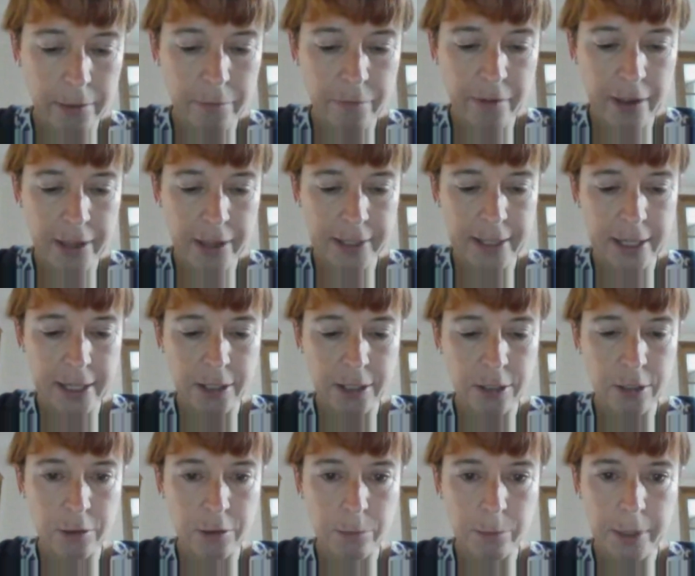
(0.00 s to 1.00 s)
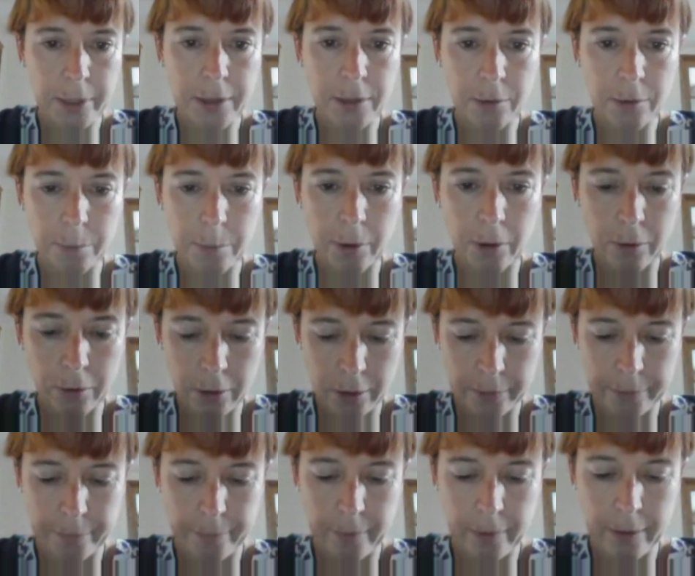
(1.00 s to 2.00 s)
first thing to do with your blog
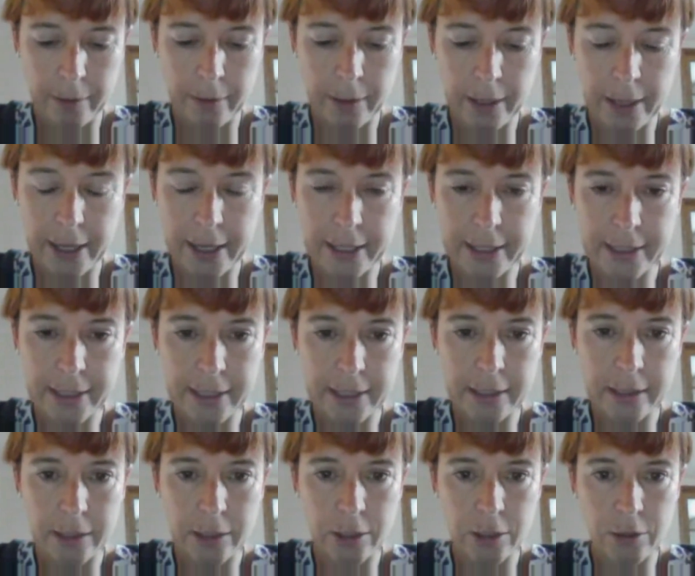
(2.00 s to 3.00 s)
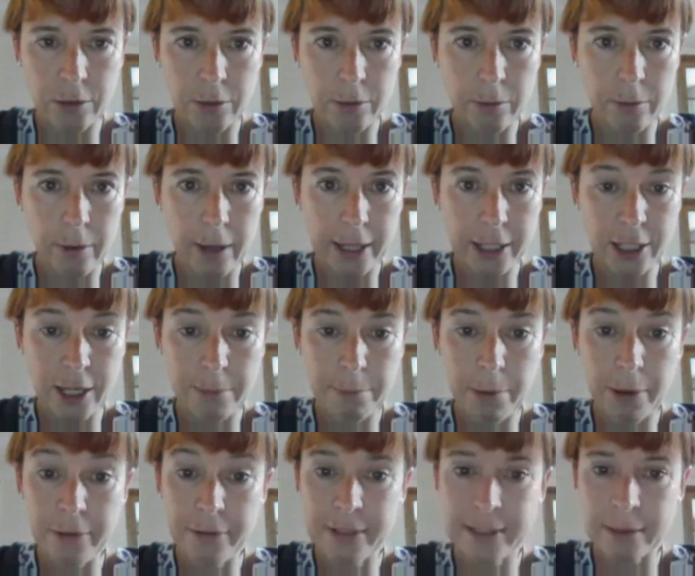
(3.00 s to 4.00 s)
is to actually
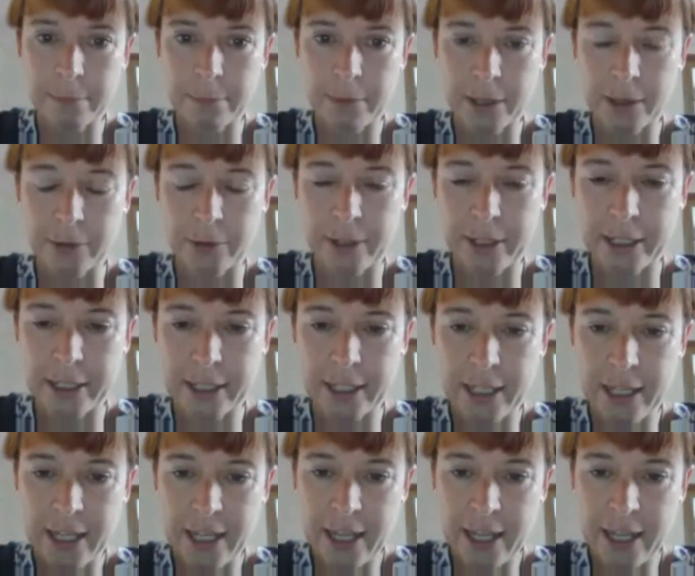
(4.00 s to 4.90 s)
post something on it.